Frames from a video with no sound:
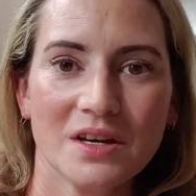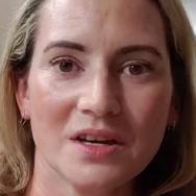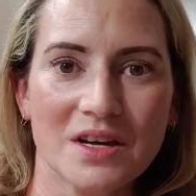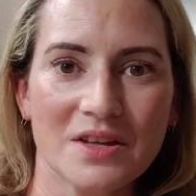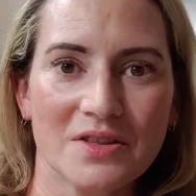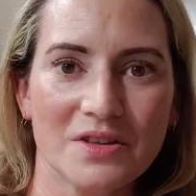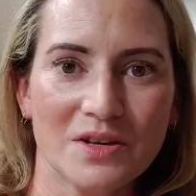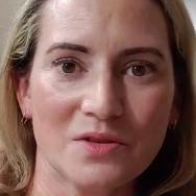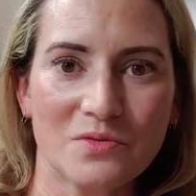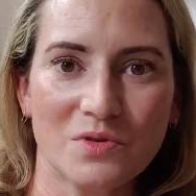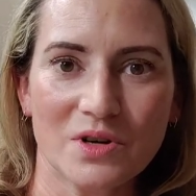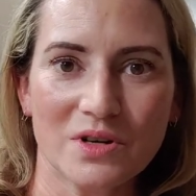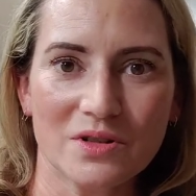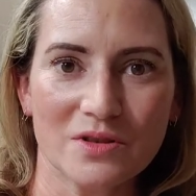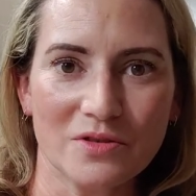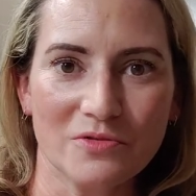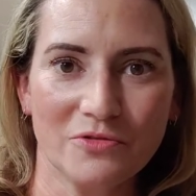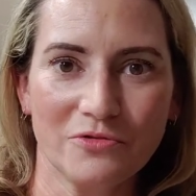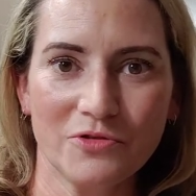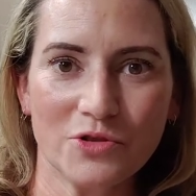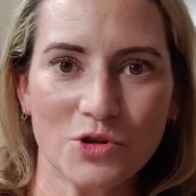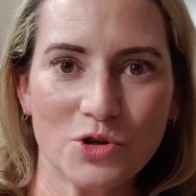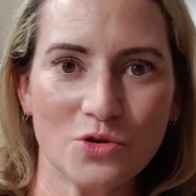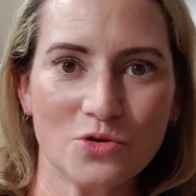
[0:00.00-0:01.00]
And I think one of the
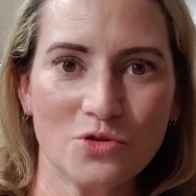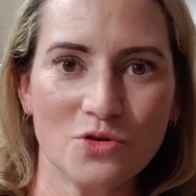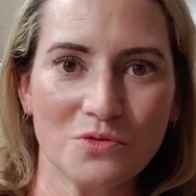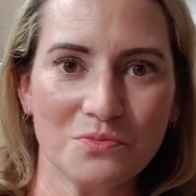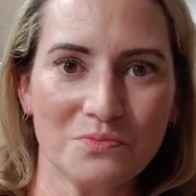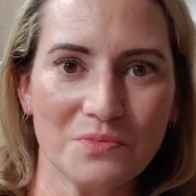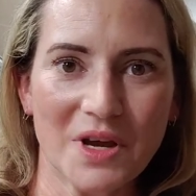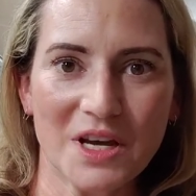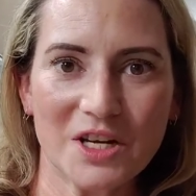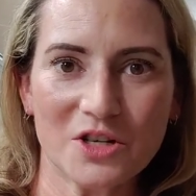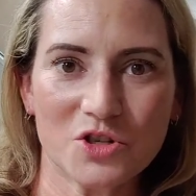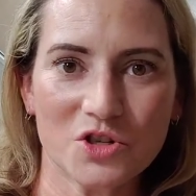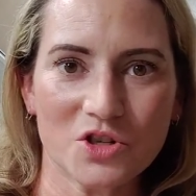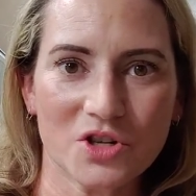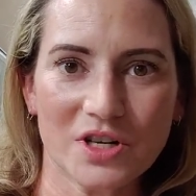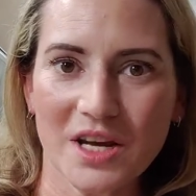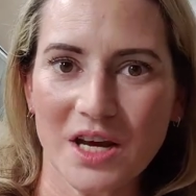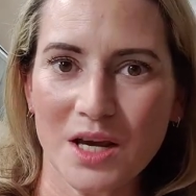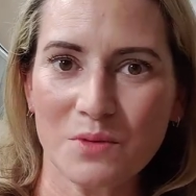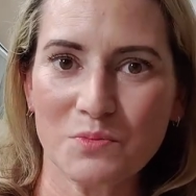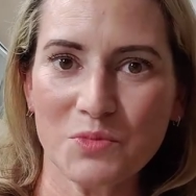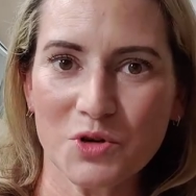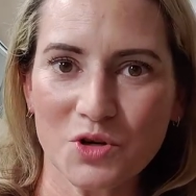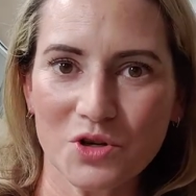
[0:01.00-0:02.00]
few major
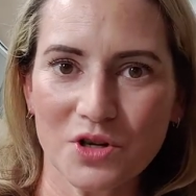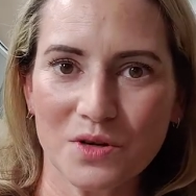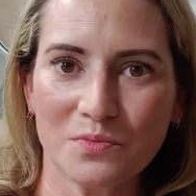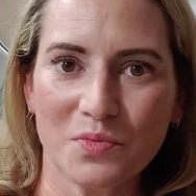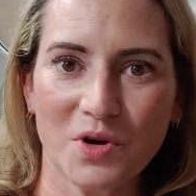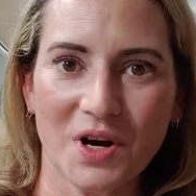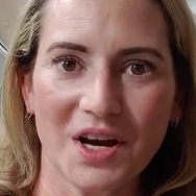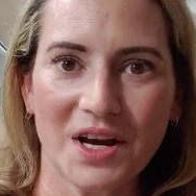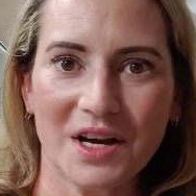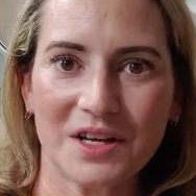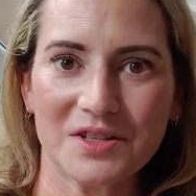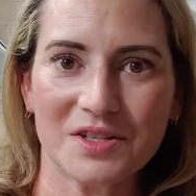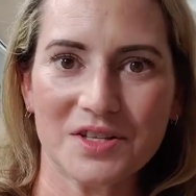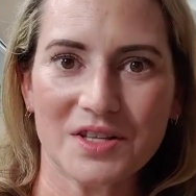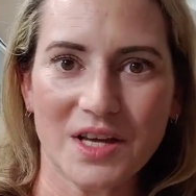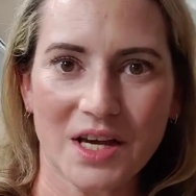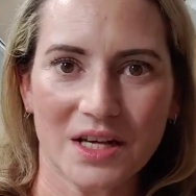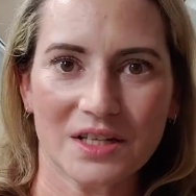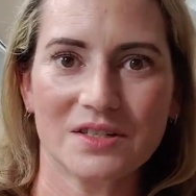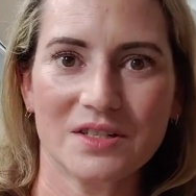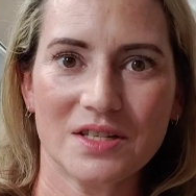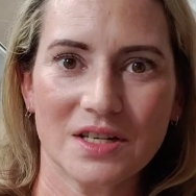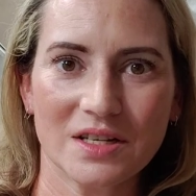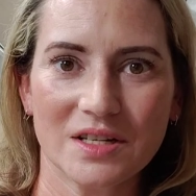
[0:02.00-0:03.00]
K beauty brands
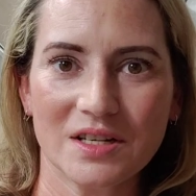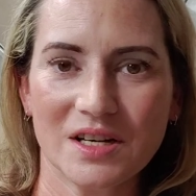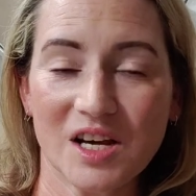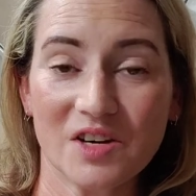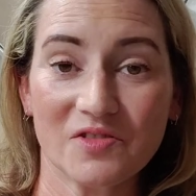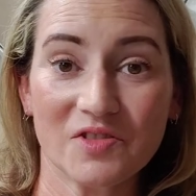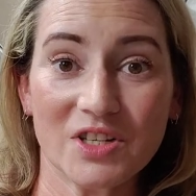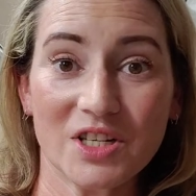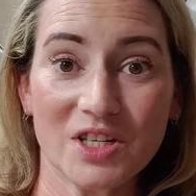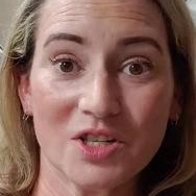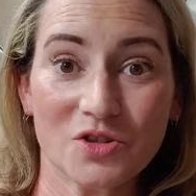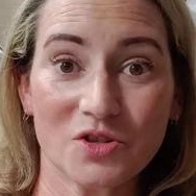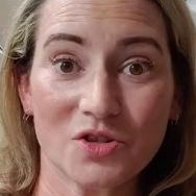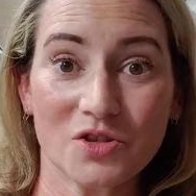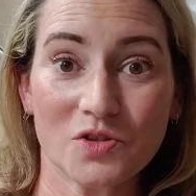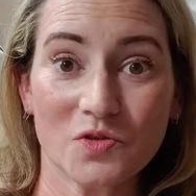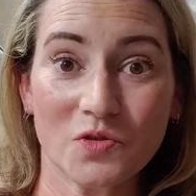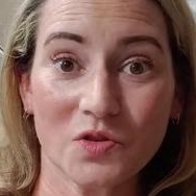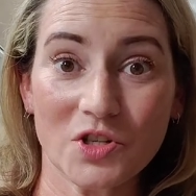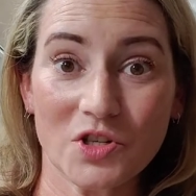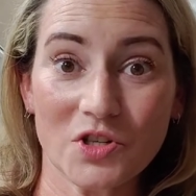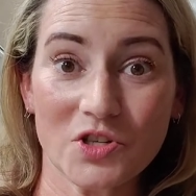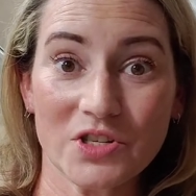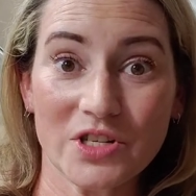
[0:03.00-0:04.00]
that didn't have any issues
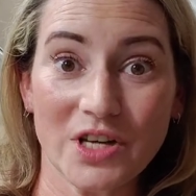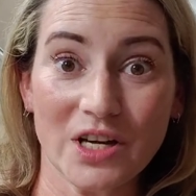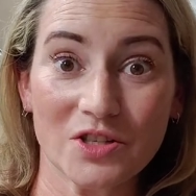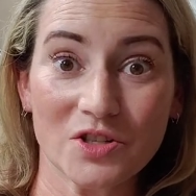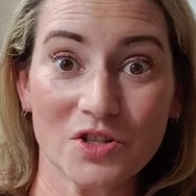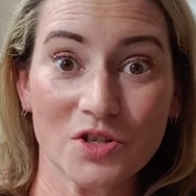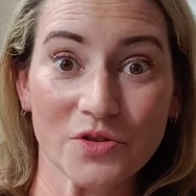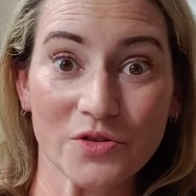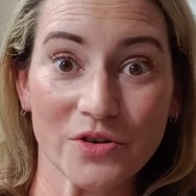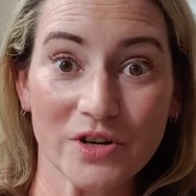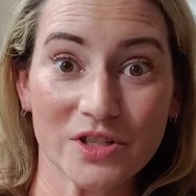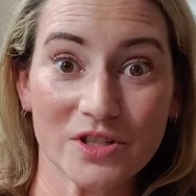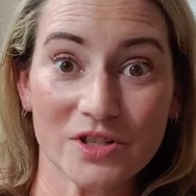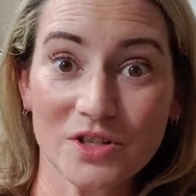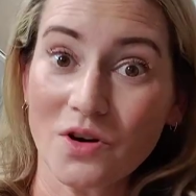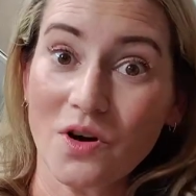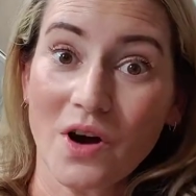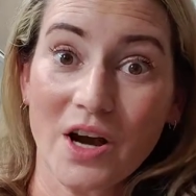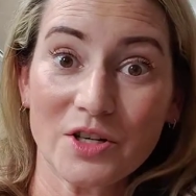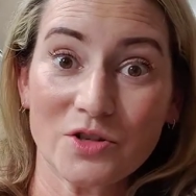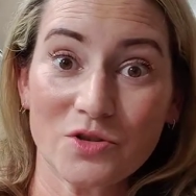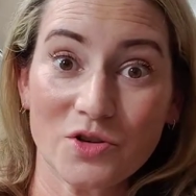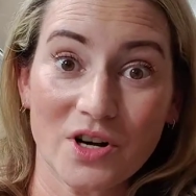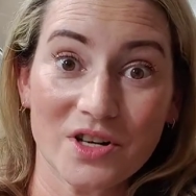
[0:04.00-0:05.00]
with their sunscreen. So
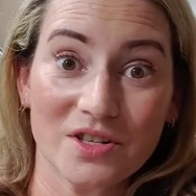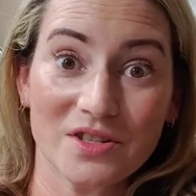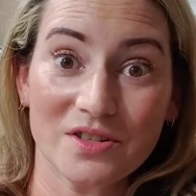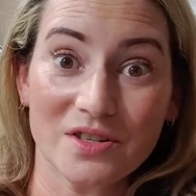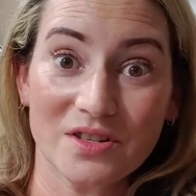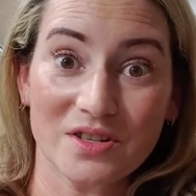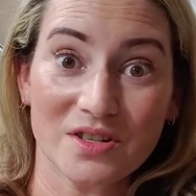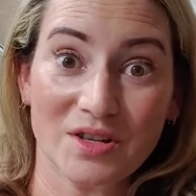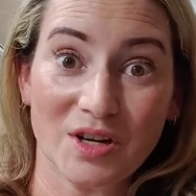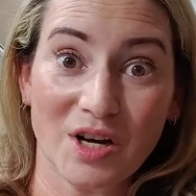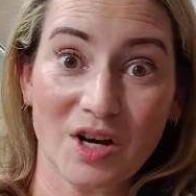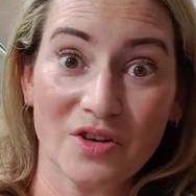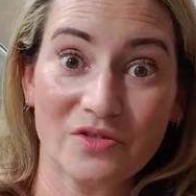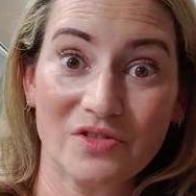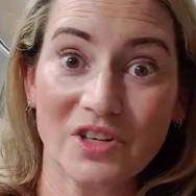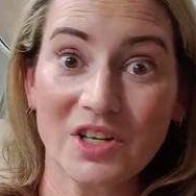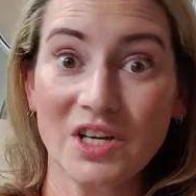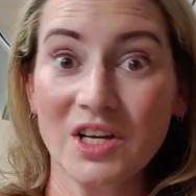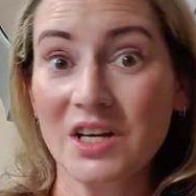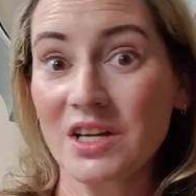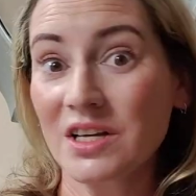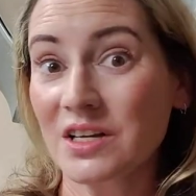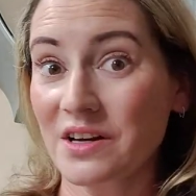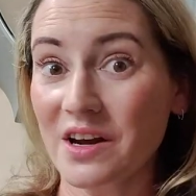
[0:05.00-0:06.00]
I trust this stuff.